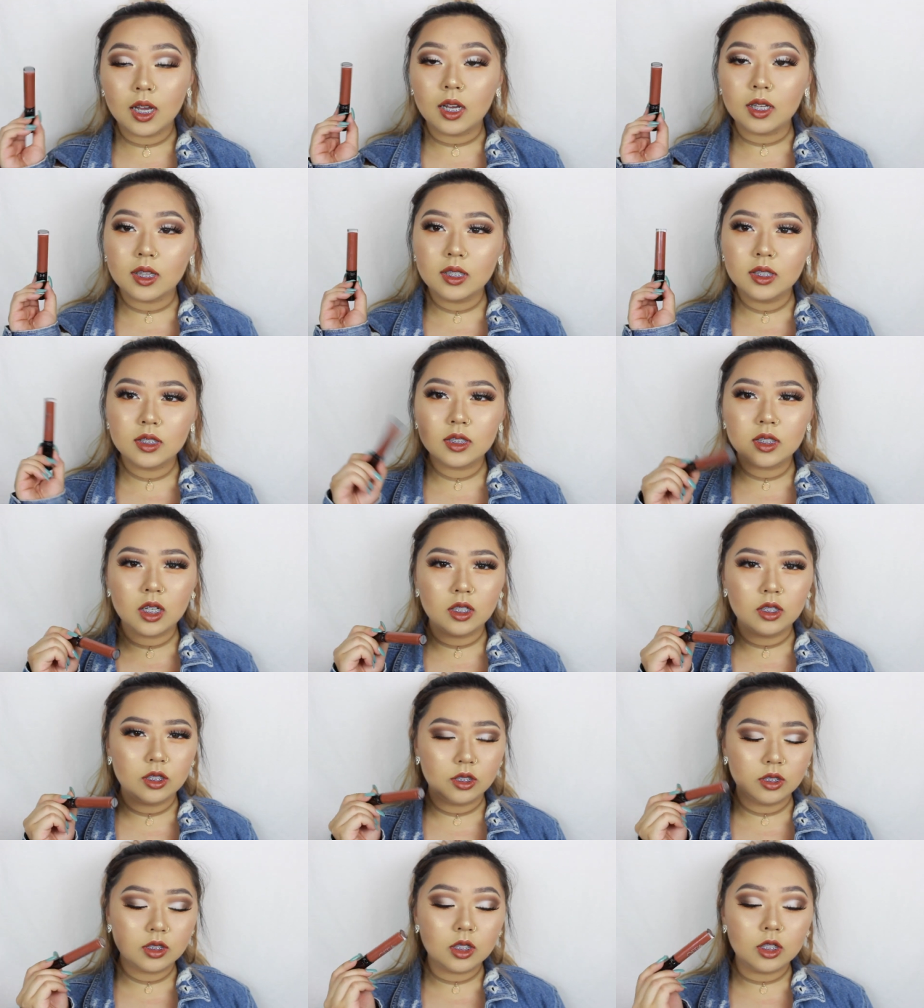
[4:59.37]
I think this
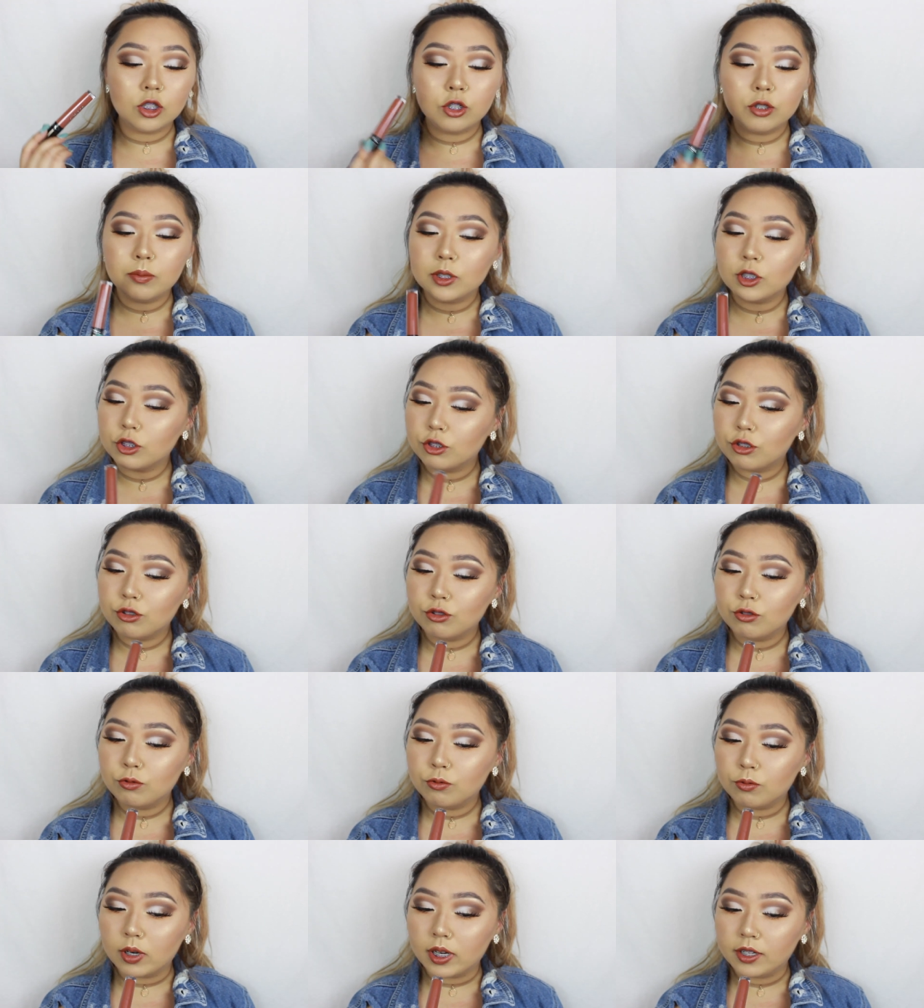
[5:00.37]
color looks a little bit too
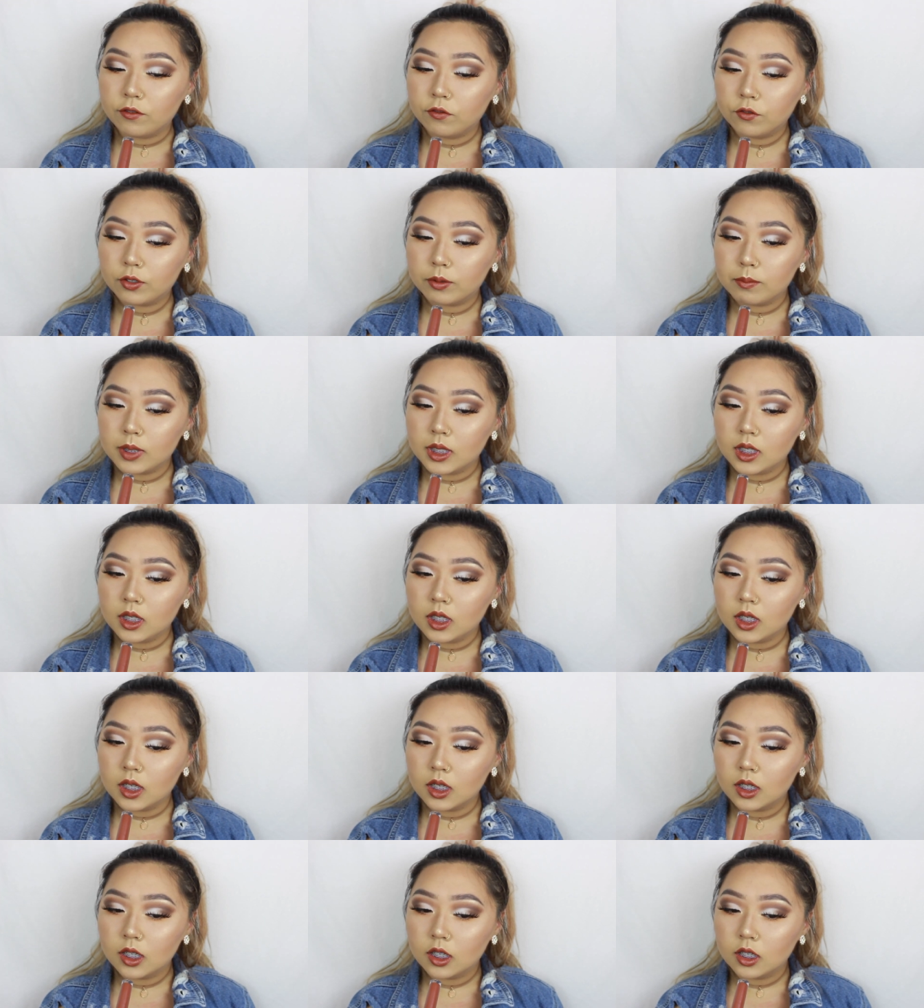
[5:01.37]
red for
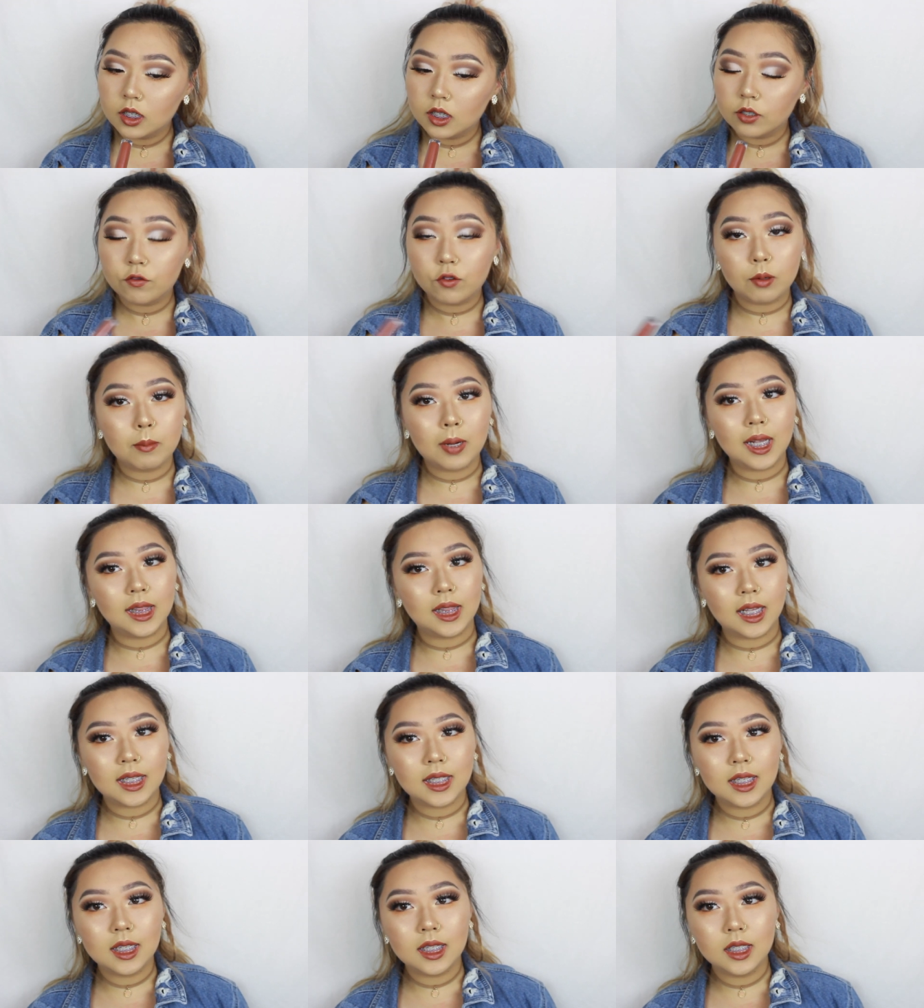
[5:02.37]
me, for my
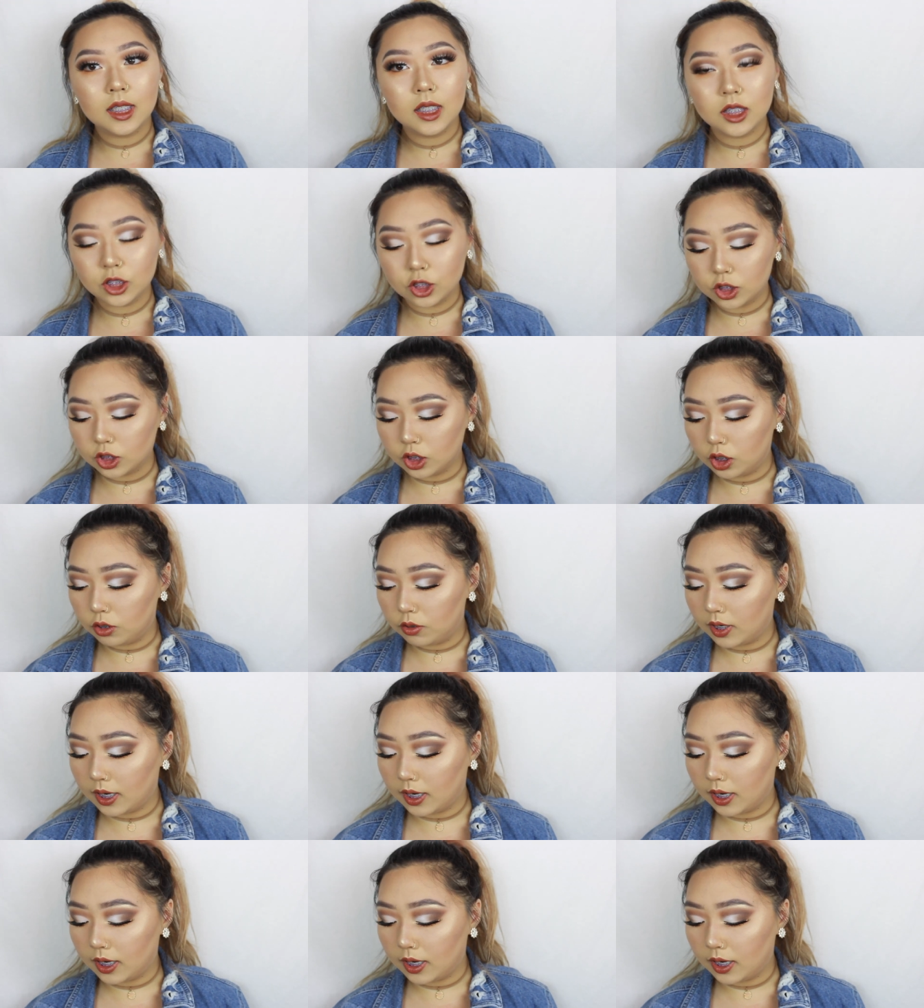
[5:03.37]
liking so